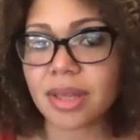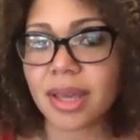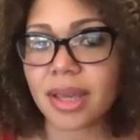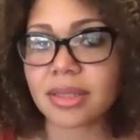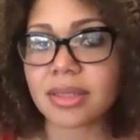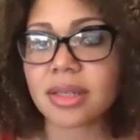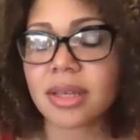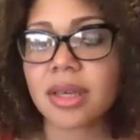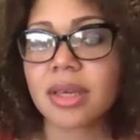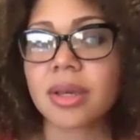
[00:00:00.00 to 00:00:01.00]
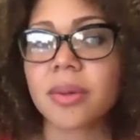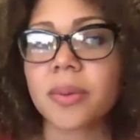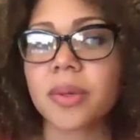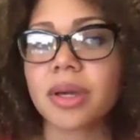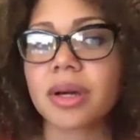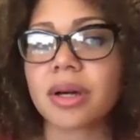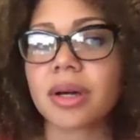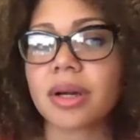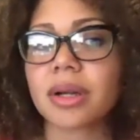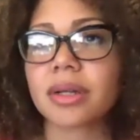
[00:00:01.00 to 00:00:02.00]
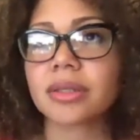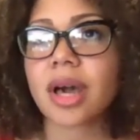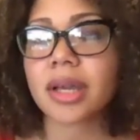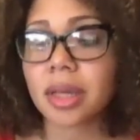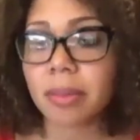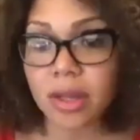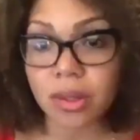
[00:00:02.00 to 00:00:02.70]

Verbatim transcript: And we are talking about